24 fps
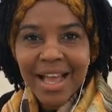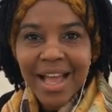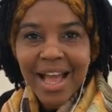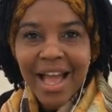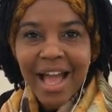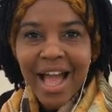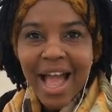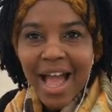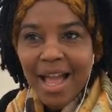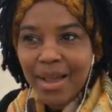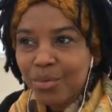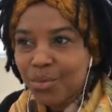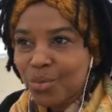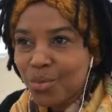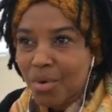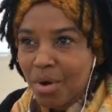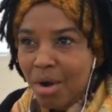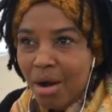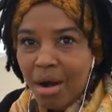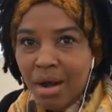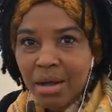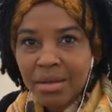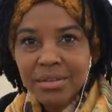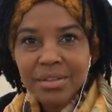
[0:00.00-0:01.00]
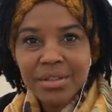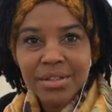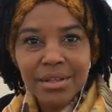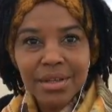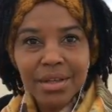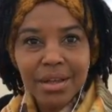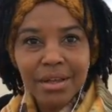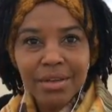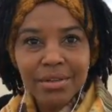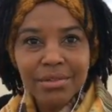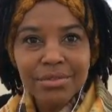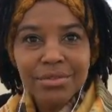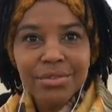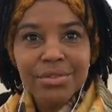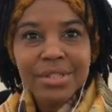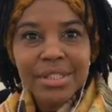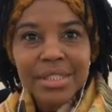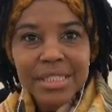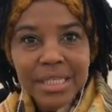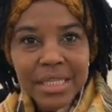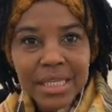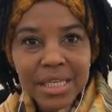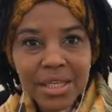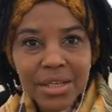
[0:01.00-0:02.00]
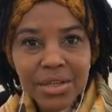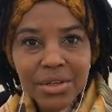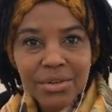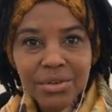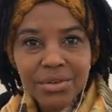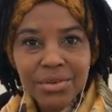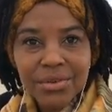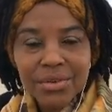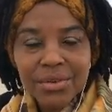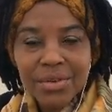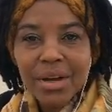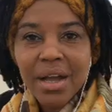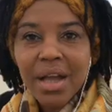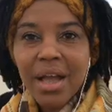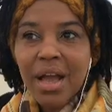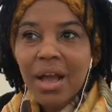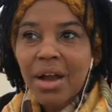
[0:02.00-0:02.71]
I want to see you,